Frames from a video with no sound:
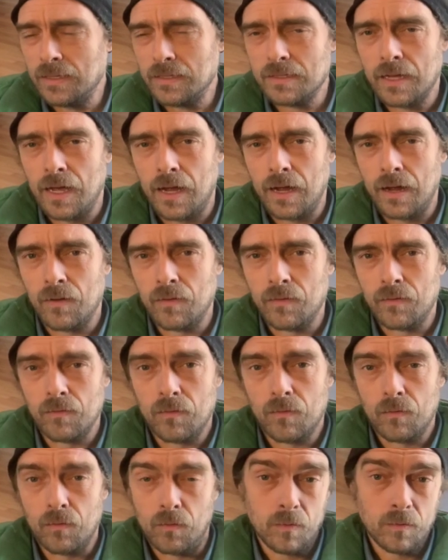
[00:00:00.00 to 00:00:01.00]
town.
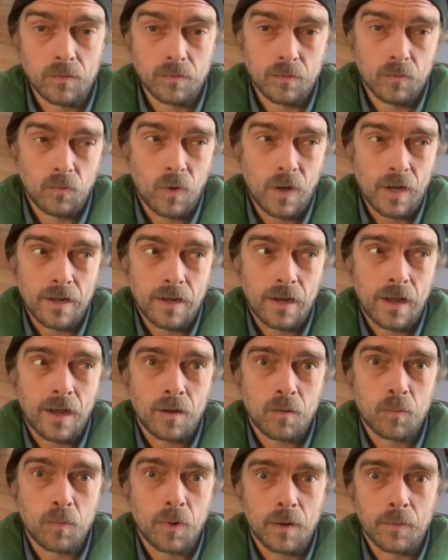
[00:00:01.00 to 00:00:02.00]
Right
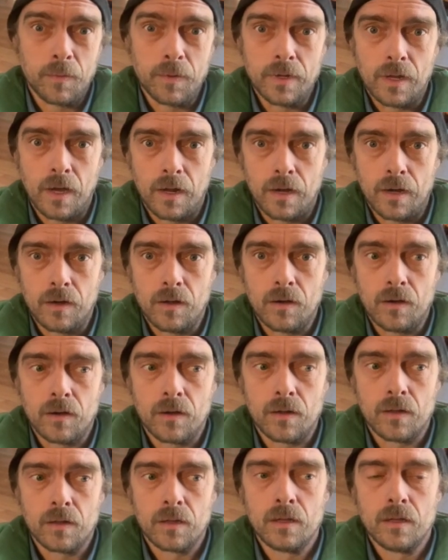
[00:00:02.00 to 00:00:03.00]
now, probably not at
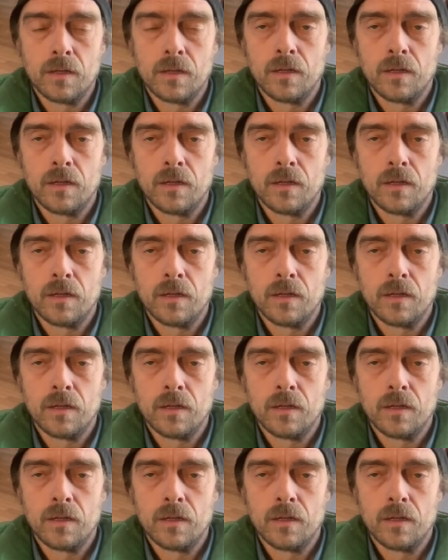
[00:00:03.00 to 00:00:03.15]
all.